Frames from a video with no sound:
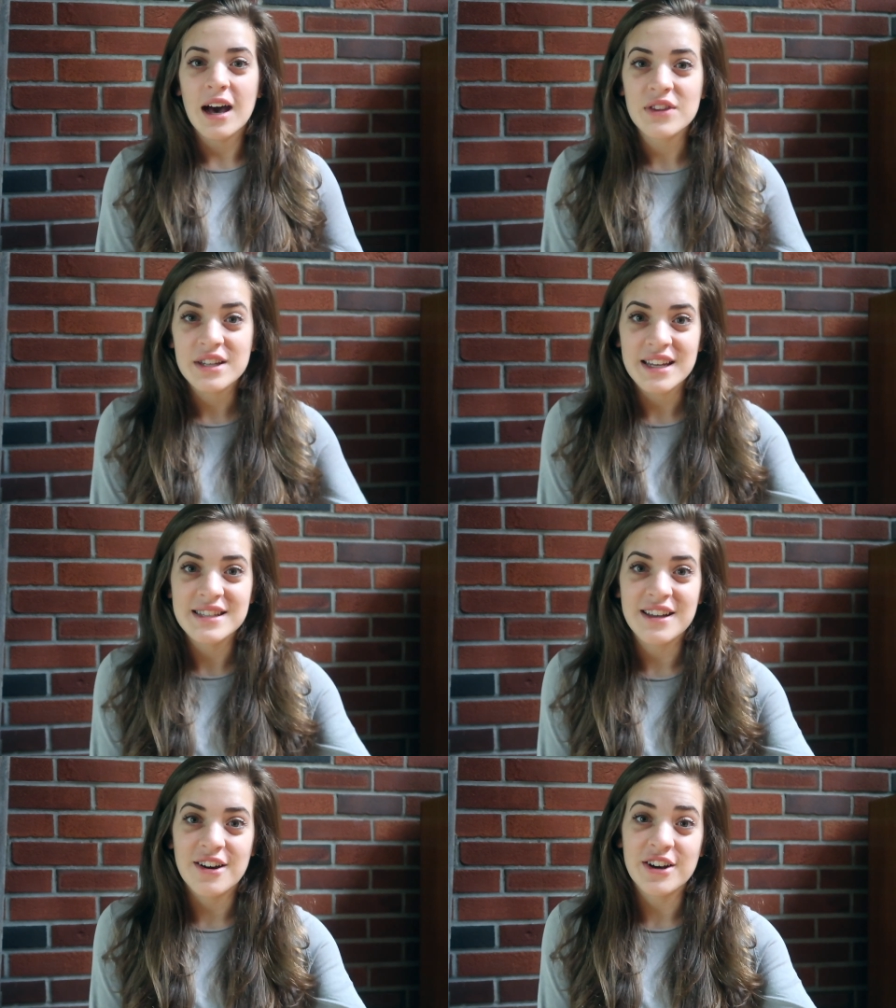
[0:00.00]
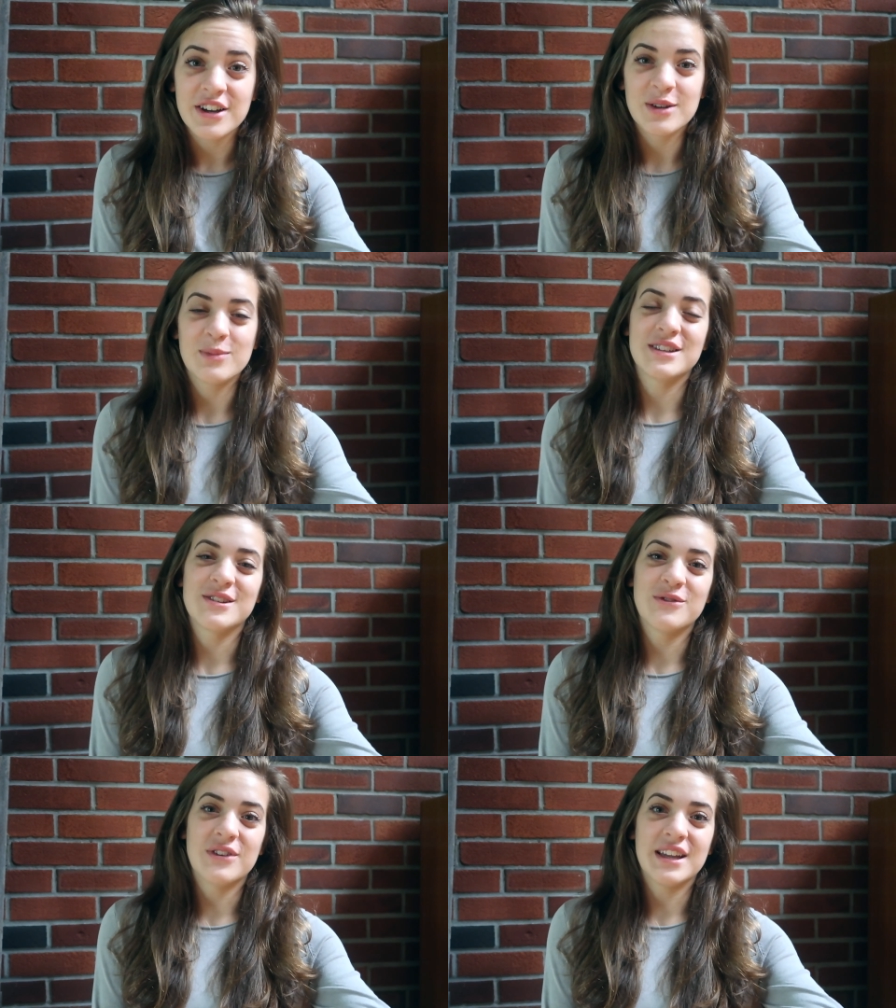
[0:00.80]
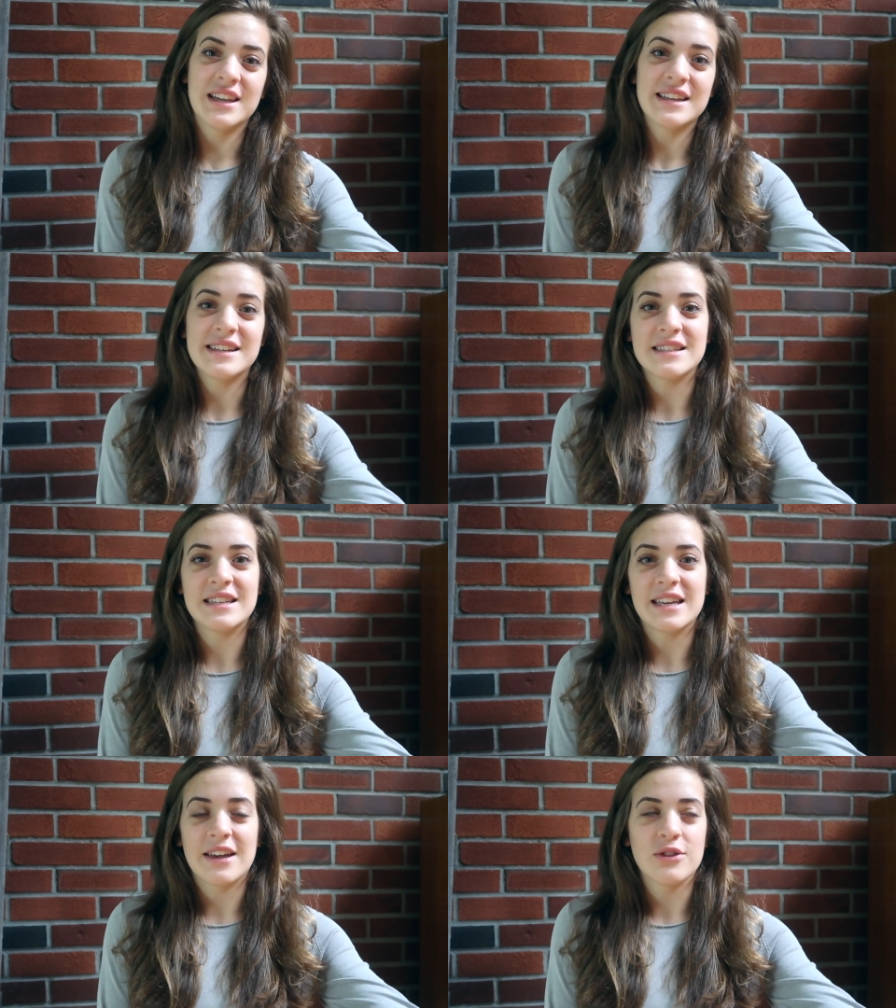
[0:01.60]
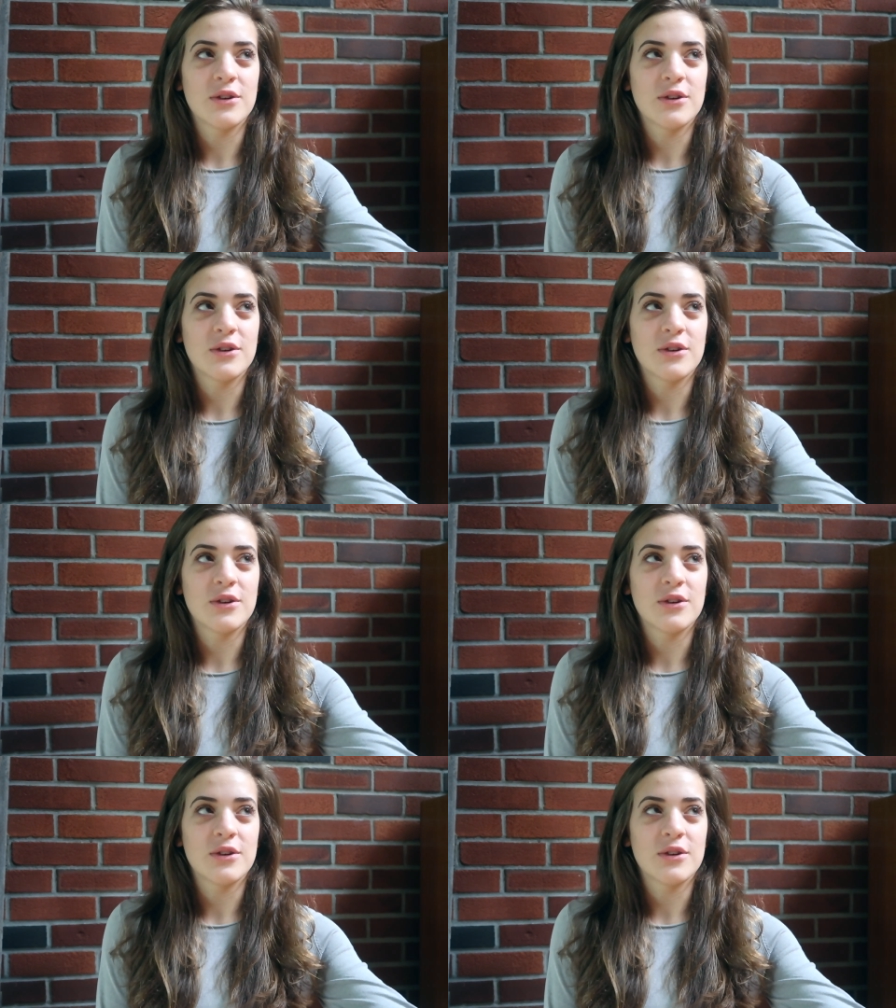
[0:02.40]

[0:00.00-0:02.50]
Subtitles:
on the days that aren't going to be so fun and easy to get